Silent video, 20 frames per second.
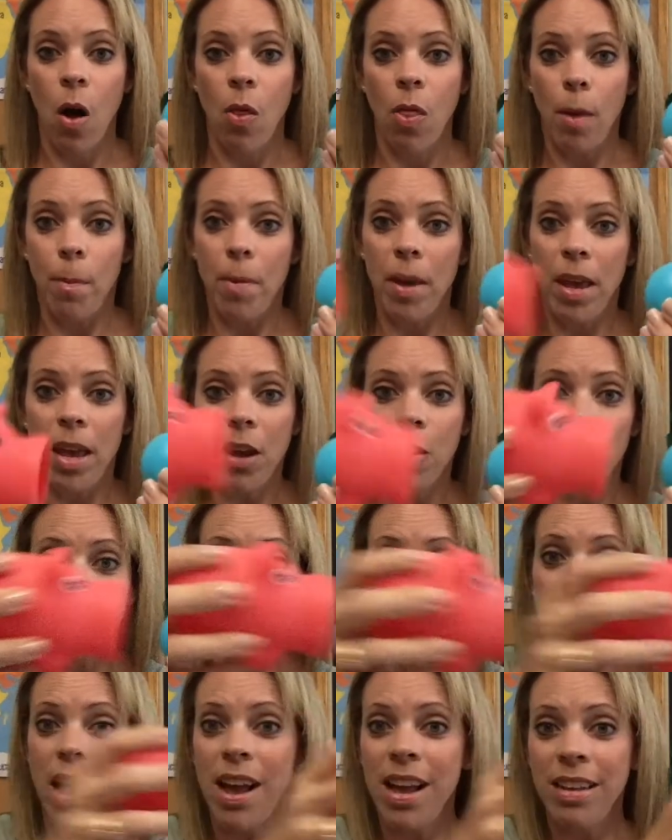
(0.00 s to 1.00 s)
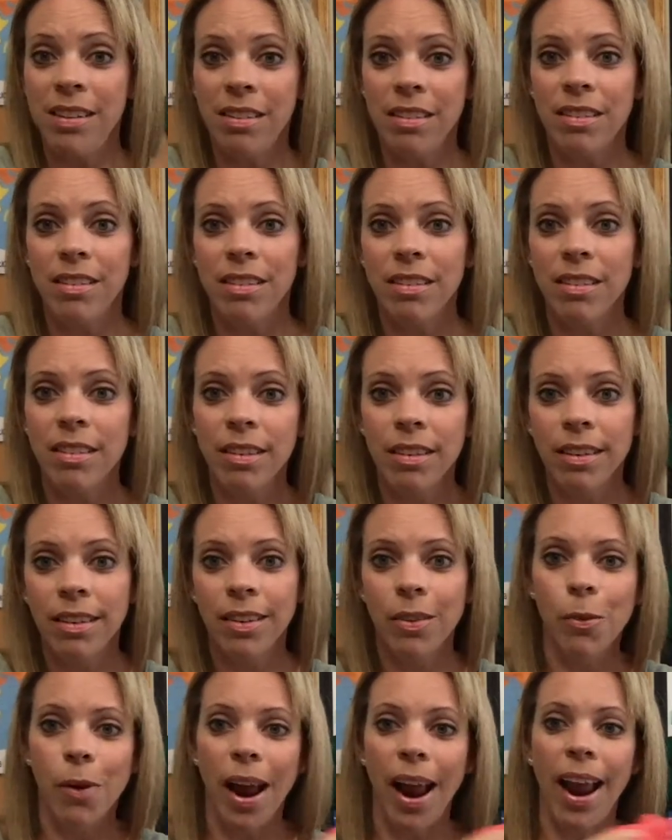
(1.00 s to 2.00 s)
The pig runs,
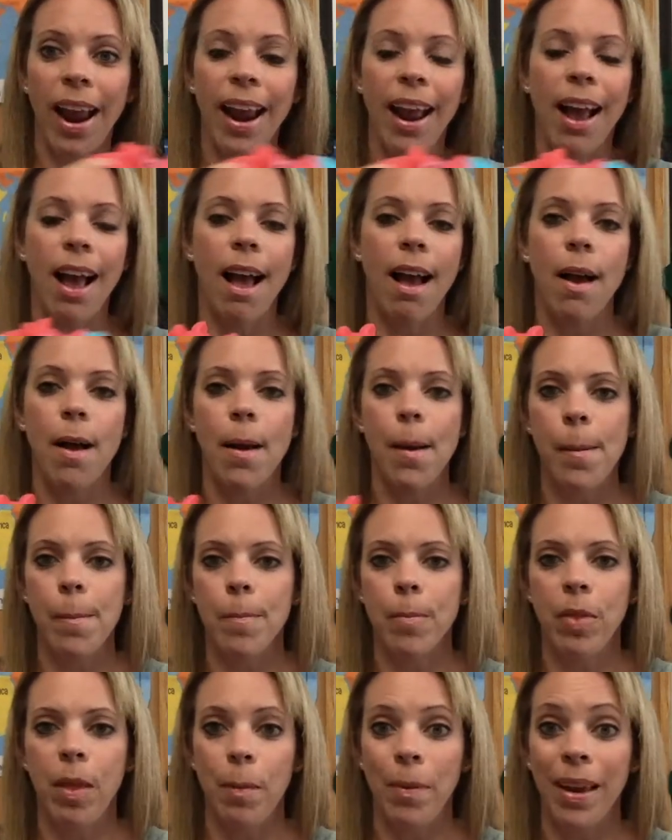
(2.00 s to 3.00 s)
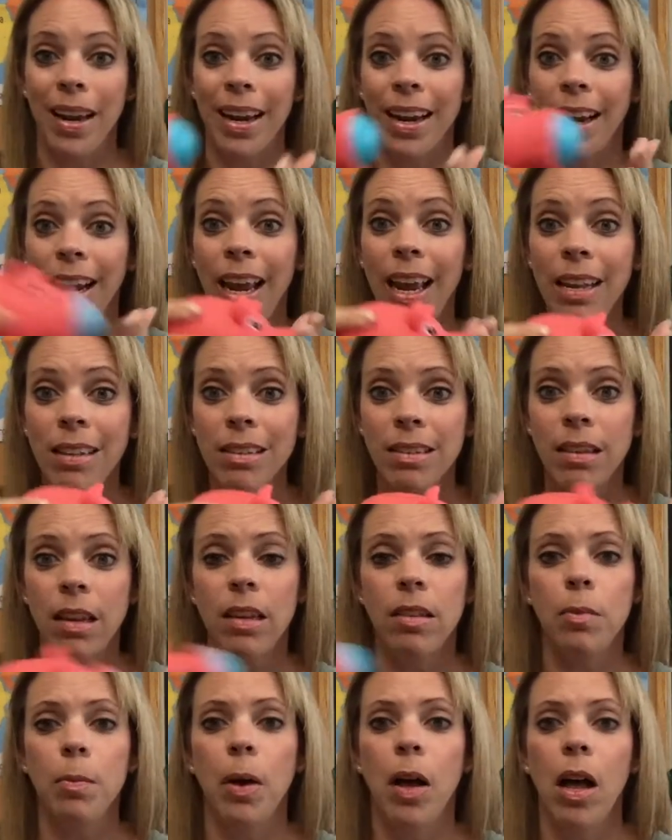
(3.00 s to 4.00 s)
right? The pig gets
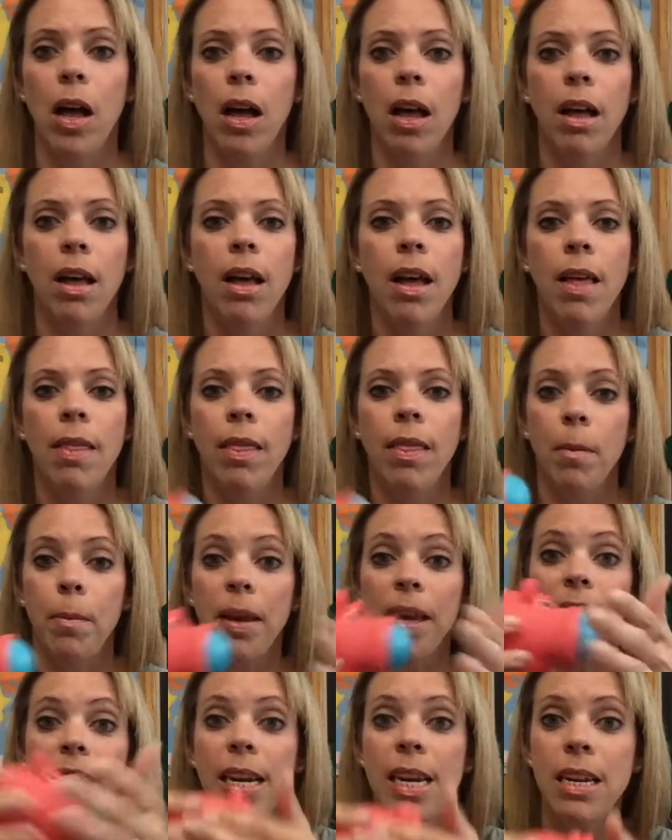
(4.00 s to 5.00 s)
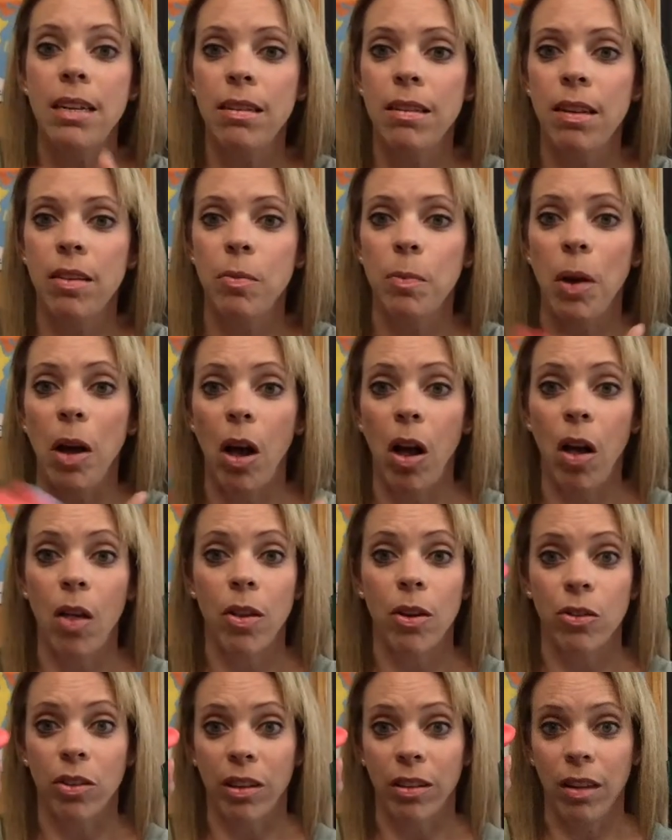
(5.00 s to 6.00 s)
his ball. The pig eats his ball.
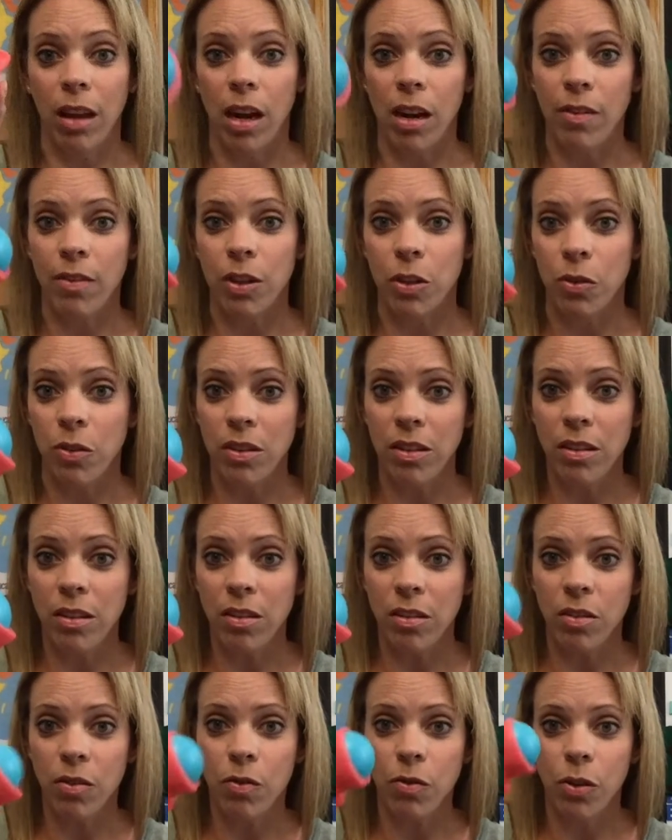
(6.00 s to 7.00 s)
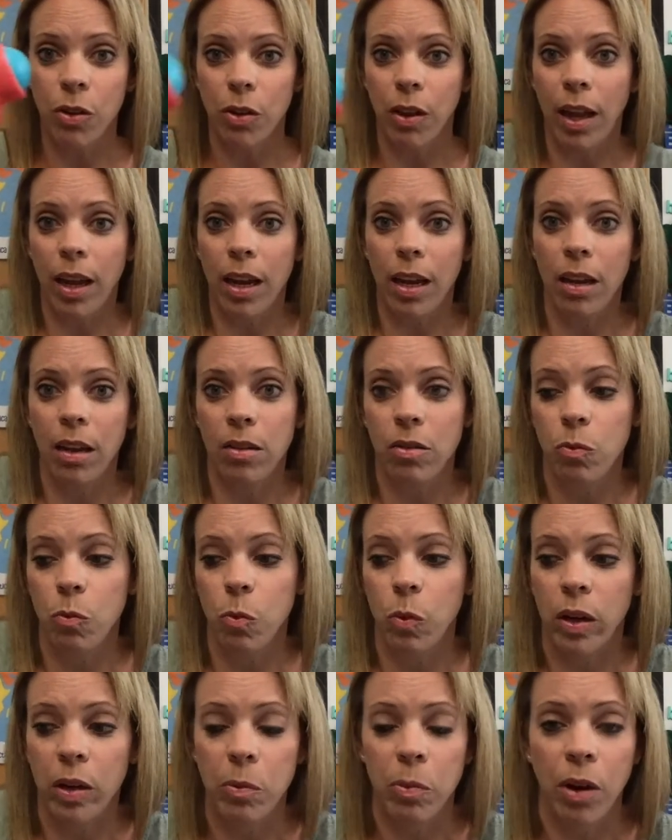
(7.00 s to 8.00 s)
There's a lot of uses for like
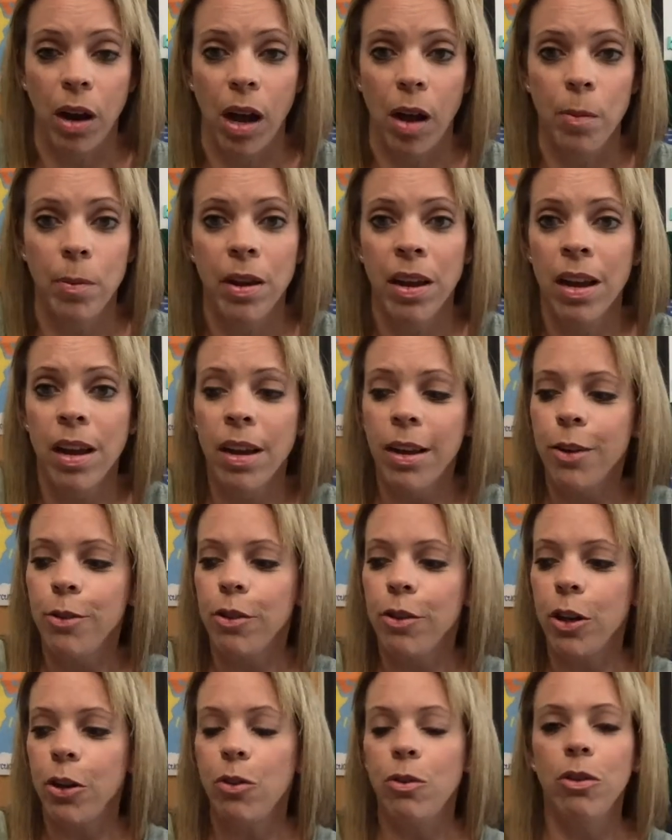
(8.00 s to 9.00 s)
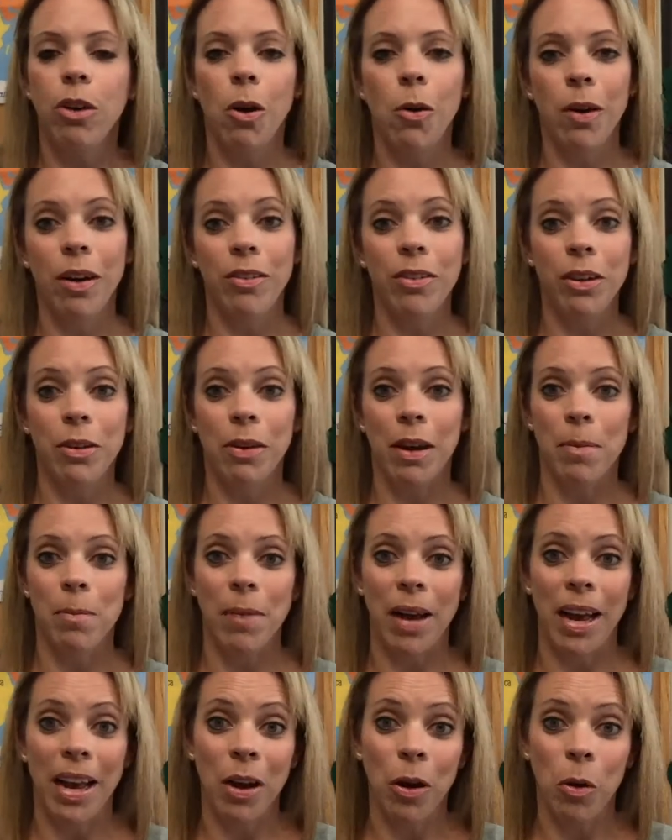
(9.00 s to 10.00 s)
one prop. So you don't have to go out and
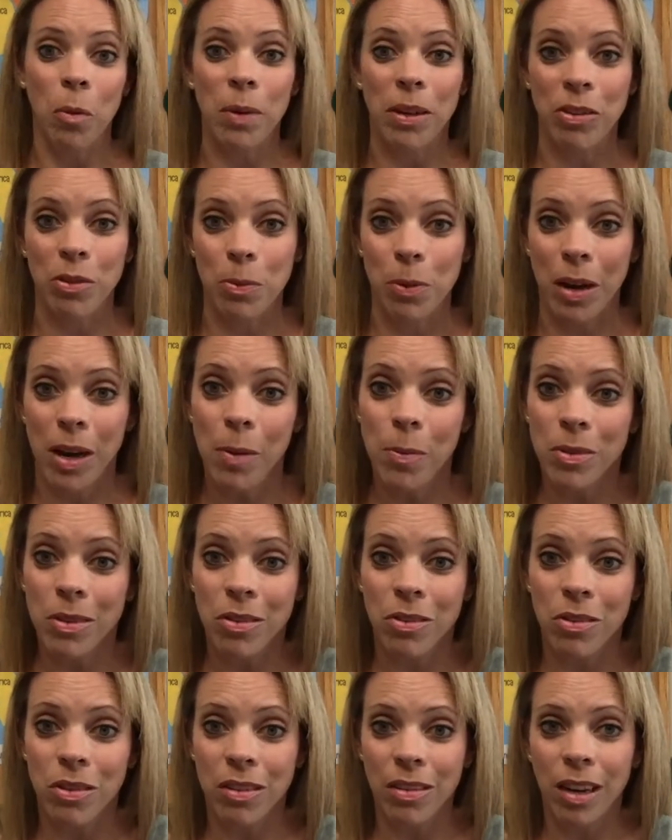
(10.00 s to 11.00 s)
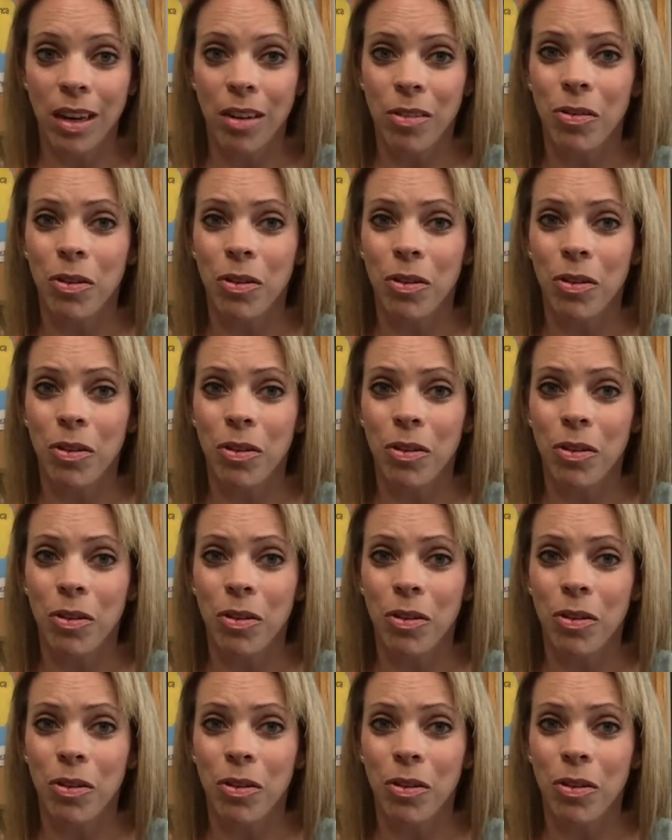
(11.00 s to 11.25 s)
buy a whole bunch of props. Just get a